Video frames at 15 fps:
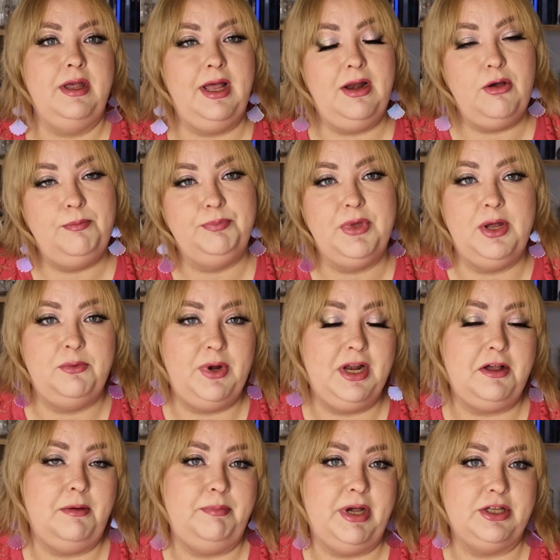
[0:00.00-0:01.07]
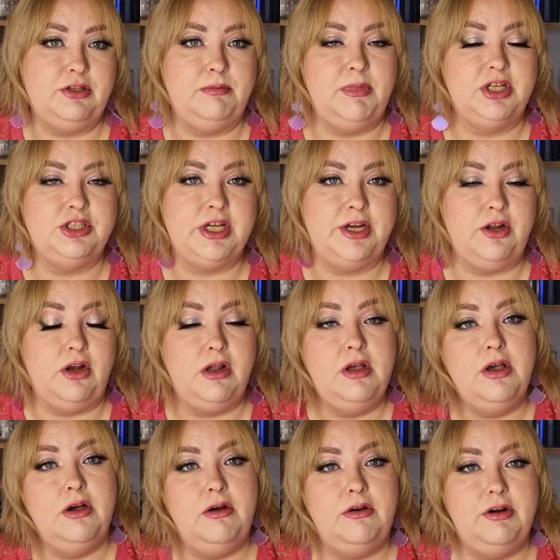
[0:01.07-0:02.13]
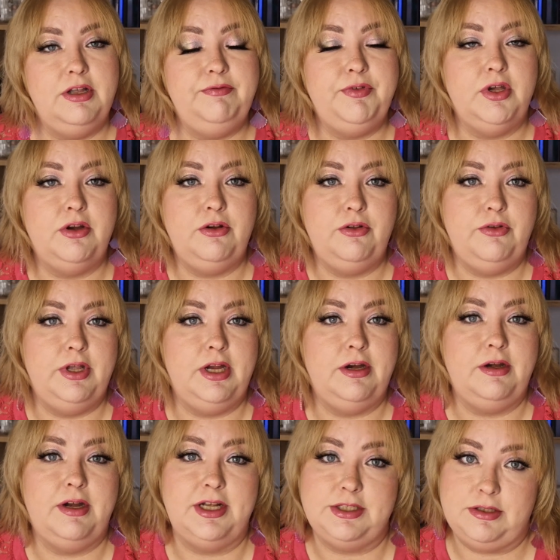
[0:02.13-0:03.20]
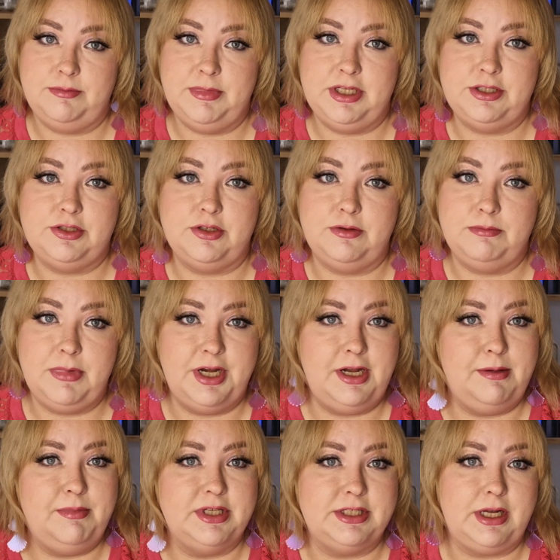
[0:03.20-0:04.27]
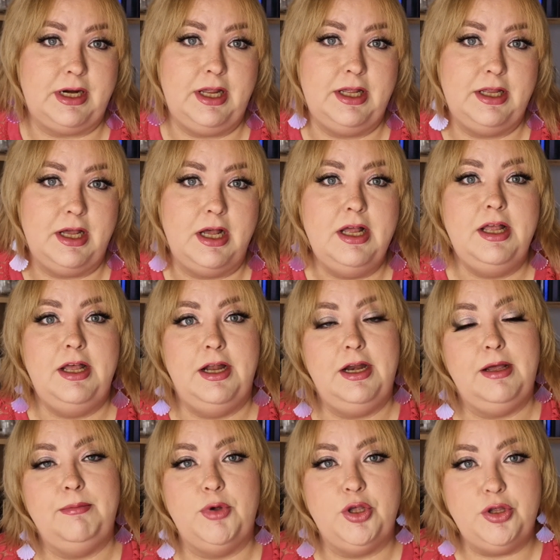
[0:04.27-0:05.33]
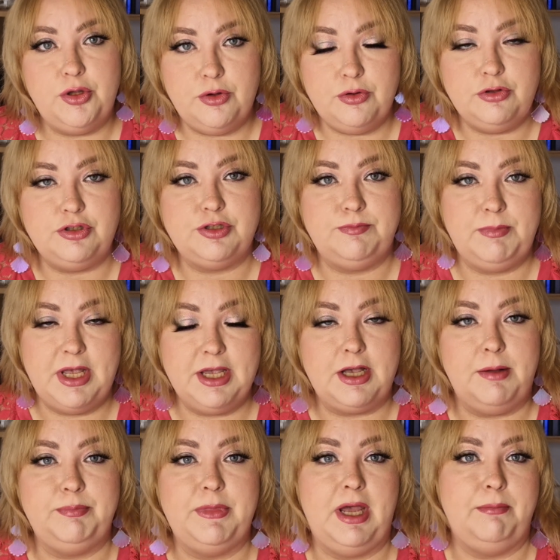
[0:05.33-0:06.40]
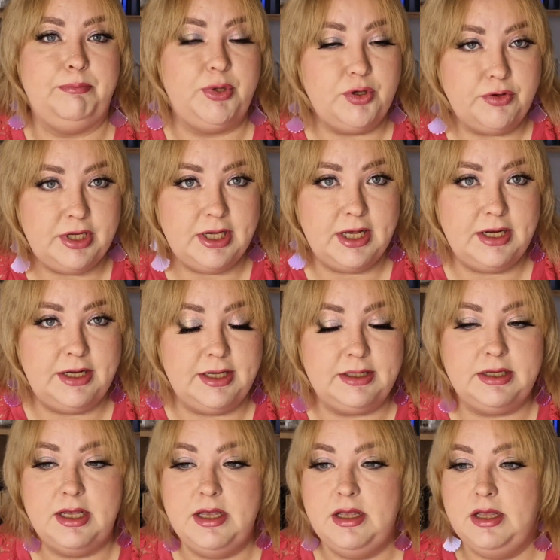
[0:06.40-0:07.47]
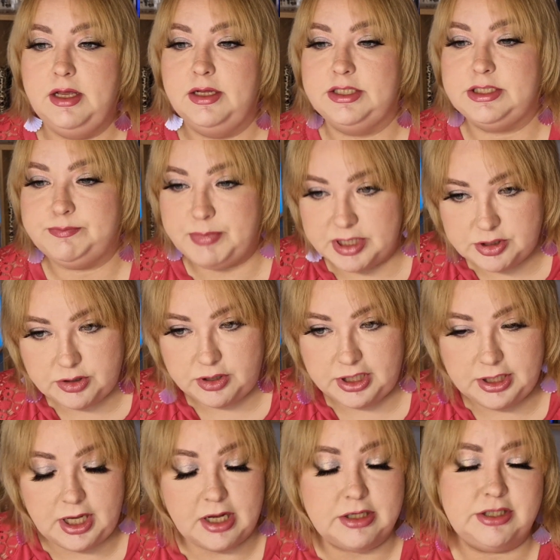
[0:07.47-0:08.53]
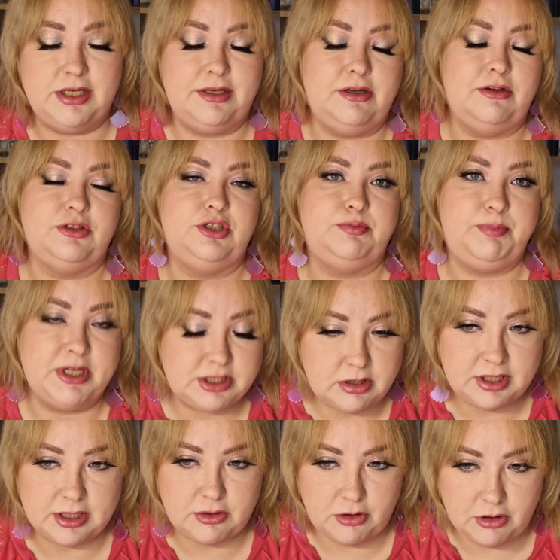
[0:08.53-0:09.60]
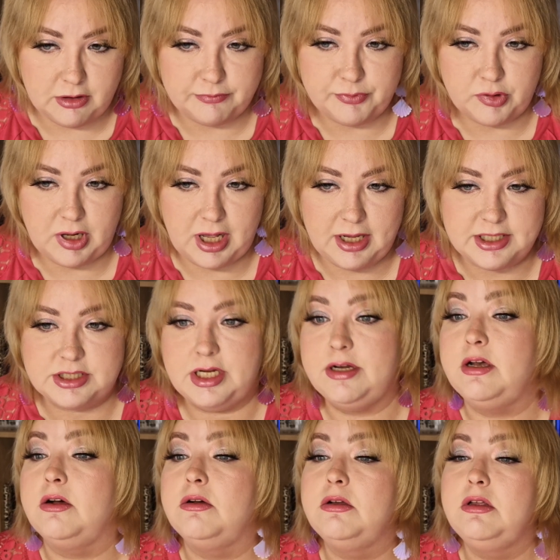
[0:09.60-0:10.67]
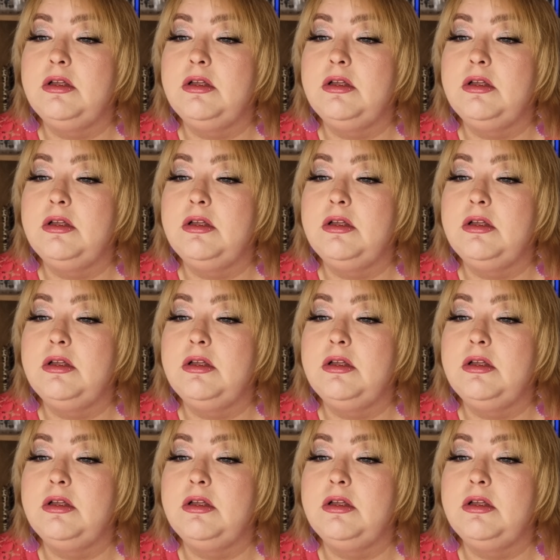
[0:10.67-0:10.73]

Hello and welcome back to my channel, or if you're new here, nice to meet you. My name is Reija and I'm a huge makeup and beauty addict, especially eyeshadow, especially colorful eyeshadow.